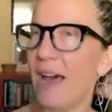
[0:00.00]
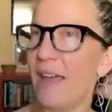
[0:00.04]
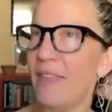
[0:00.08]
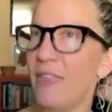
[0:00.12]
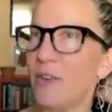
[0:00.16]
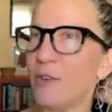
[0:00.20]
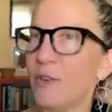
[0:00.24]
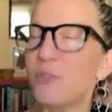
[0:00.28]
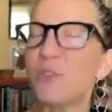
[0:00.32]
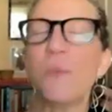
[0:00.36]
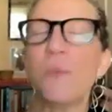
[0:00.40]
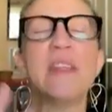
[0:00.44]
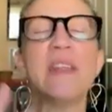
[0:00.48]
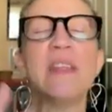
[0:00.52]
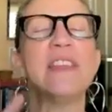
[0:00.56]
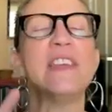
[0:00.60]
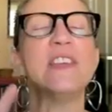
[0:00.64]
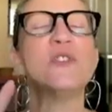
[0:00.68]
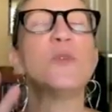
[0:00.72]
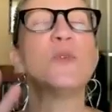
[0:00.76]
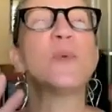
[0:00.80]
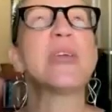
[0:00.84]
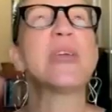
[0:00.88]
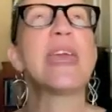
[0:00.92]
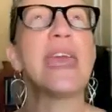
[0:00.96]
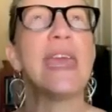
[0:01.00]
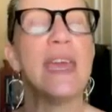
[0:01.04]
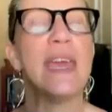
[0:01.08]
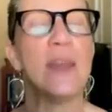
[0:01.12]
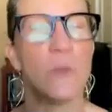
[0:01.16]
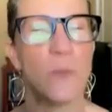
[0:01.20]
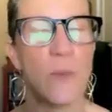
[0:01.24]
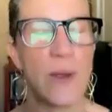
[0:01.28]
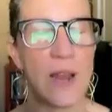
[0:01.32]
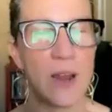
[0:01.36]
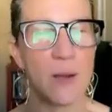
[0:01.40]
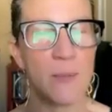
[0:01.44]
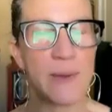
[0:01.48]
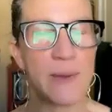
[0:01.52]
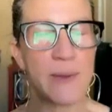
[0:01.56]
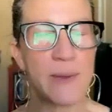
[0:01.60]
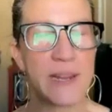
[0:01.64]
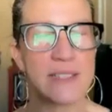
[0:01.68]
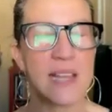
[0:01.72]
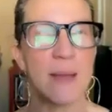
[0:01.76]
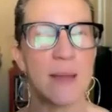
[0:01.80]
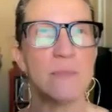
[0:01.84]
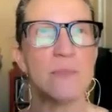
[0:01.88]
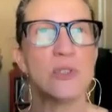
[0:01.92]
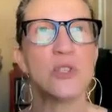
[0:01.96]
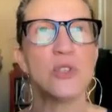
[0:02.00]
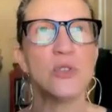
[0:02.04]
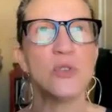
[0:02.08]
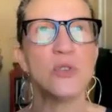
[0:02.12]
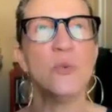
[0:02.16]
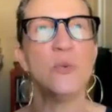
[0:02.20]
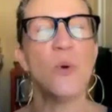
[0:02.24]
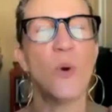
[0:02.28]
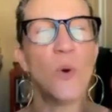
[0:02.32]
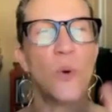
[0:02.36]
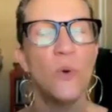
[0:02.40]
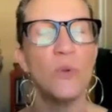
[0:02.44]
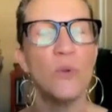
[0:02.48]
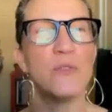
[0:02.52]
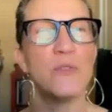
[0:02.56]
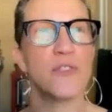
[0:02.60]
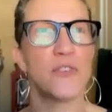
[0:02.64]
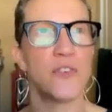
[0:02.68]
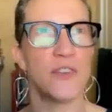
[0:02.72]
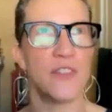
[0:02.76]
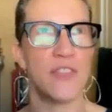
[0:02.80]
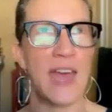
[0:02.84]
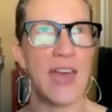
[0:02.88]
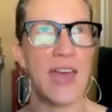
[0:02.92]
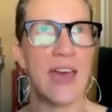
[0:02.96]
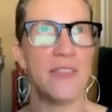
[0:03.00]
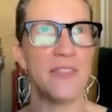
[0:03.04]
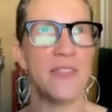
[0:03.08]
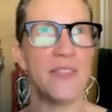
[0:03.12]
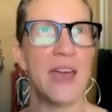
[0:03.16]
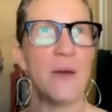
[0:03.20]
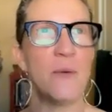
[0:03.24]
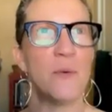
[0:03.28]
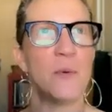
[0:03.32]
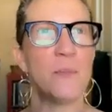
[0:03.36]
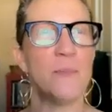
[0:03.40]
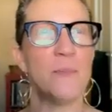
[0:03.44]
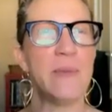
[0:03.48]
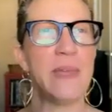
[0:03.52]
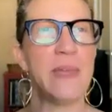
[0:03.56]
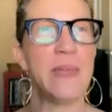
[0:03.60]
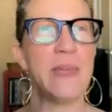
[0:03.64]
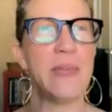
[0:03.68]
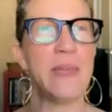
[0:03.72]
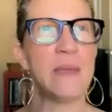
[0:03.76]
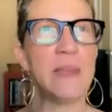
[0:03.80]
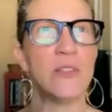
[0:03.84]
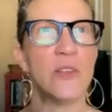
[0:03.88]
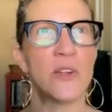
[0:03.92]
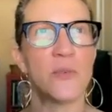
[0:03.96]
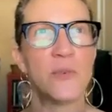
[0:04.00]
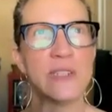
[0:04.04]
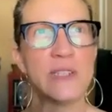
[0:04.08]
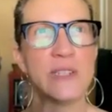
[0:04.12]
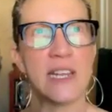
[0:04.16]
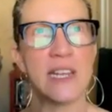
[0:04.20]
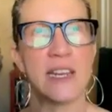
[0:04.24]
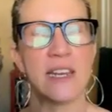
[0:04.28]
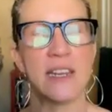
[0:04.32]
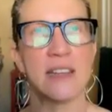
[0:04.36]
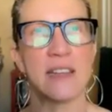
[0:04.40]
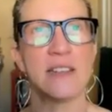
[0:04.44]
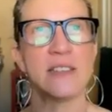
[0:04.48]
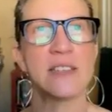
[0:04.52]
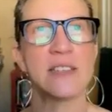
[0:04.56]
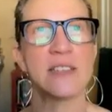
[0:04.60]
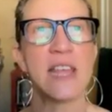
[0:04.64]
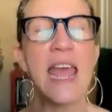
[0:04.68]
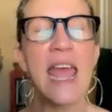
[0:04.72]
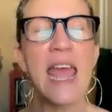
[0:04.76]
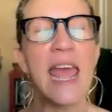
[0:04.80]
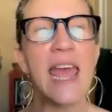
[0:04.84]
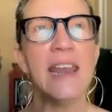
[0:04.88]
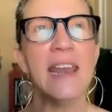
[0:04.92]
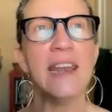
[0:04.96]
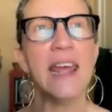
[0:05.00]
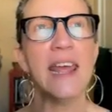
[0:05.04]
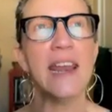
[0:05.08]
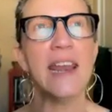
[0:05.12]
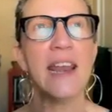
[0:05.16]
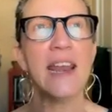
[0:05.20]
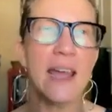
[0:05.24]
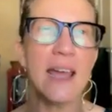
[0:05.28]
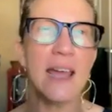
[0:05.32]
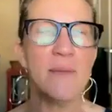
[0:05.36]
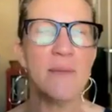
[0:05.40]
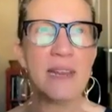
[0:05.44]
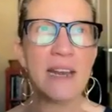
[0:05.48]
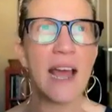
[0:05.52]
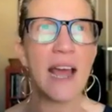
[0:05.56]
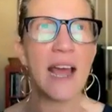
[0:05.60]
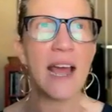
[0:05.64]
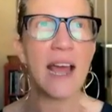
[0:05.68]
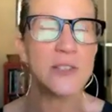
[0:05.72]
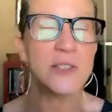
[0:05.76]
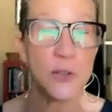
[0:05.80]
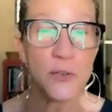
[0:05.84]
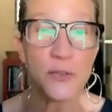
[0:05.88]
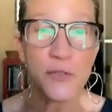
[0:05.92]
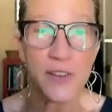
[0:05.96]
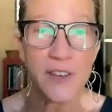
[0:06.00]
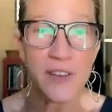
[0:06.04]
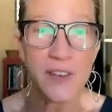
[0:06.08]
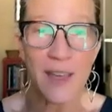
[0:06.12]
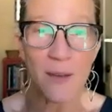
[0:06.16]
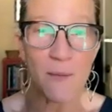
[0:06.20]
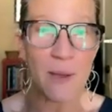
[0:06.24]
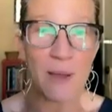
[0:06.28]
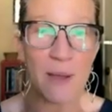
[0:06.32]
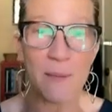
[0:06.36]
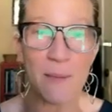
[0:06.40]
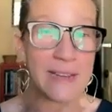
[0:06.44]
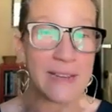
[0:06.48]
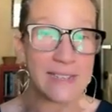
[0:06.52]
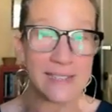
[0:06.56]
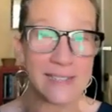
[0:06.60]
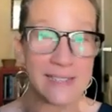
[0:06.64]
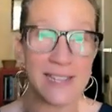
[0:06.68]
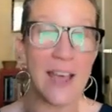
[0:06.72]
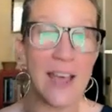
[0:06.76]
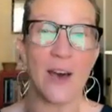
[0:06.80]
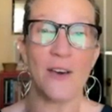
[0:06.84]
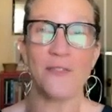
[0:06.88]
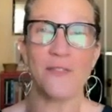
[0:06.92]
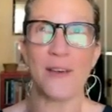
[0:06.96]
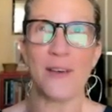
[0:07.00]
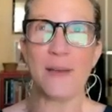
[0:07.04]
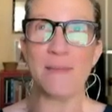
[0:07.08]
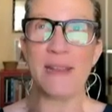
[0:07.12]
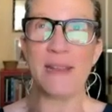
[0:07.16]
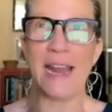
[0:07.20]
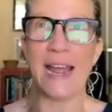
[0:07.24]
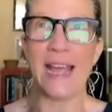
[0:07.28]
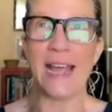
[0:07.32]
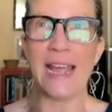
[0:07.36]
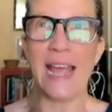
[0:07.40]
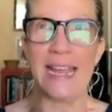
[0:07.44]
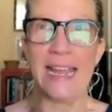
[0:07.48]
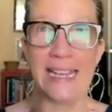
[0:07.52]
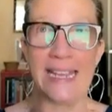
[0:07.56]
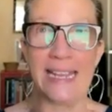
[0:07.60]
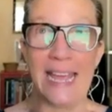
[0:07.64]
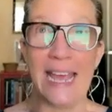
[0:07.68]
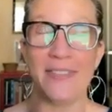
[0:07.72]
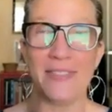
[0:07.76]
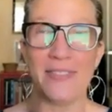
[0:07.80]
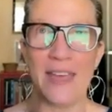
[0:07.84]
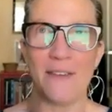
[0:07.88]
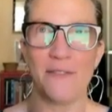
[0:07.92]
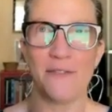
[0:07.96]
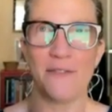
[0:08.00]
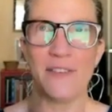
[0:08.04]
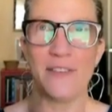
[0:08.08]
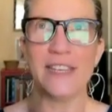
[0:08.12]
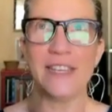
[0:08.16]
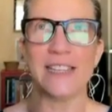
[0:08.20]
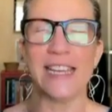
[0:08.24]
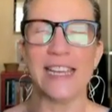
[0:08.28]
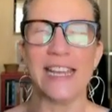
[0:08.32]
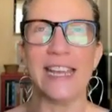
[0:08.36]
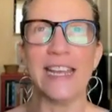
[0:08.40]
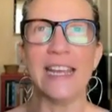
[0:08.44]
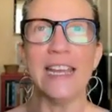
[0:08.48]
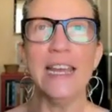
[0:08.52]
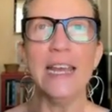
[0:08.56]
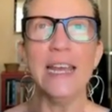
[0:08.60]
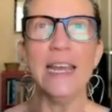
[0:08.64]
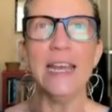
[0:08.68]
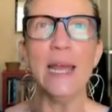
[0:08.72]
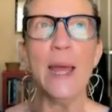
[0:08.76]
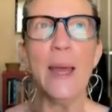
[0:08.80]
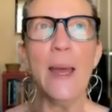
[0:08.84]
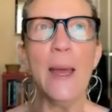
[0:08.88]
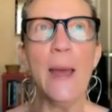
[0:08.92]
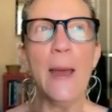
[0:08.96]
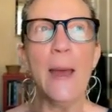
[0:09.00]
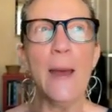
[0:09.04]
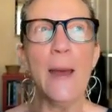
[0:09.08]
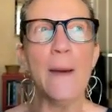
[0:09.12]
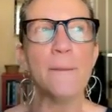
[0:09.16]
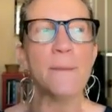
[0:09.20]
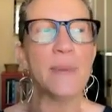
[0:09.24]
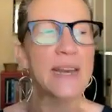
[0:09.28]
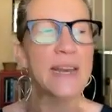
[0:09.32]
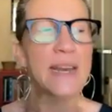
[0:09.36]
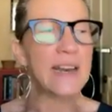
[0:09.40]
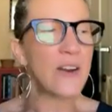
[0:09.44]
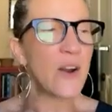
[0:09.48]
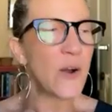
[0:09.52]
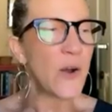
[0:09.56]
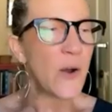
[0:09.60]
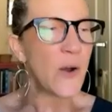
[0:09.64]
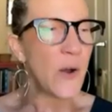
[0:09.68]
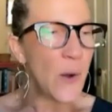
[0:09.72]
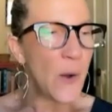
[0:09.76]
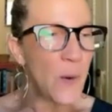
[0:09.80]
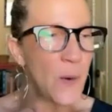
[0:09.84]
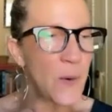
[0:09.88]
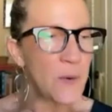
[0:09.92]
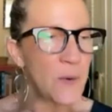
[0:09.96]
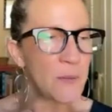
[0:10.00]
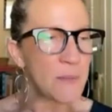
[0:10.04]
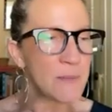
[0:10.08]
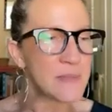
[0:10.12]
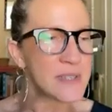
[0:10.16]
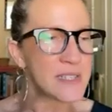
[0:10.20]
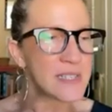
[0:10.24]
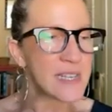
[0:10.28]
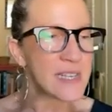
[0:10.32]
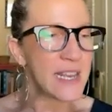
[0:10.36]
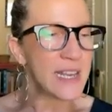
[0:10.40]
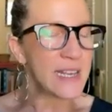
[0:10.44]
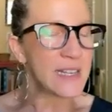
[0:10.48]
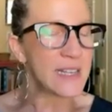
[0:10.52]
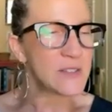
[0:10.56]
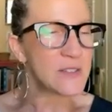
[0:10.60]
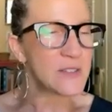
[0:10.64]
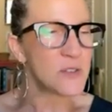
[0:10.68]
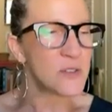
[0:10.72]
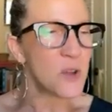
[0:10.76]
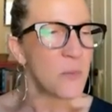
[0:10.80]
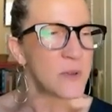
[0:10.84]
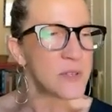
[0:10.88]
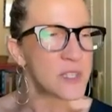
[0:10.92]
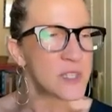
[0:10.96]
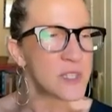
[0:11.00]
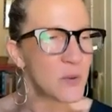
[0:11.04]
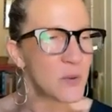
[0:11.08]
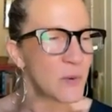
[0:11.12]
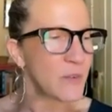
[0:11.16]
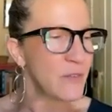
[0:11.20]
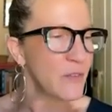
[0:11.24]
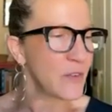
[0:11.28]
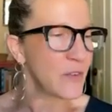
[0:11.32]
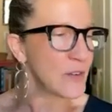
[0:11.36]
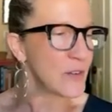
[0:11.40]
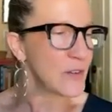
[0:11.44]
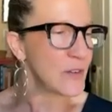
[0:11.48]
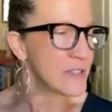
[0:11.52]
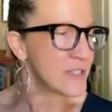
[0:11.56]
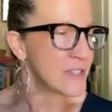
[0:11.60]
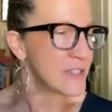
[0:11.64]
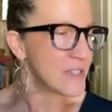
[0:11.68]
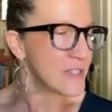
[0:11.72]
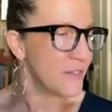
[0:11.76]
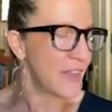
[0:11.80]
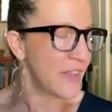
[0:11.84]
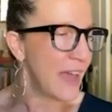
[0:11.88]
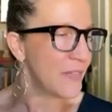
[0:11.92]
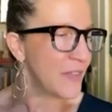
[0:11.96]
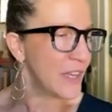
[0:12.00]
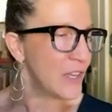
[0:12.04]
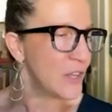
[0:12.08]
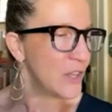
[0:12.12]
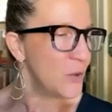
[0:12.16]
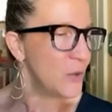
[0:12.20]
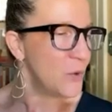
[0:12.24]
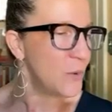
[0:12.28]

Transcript: there's so many things you can't wear because I'm too old for that. That will make me look ridiculous. And I mean, I do feel that way myself. I mean, I get that feeling. But in our homes, it's almost the reverse of that, the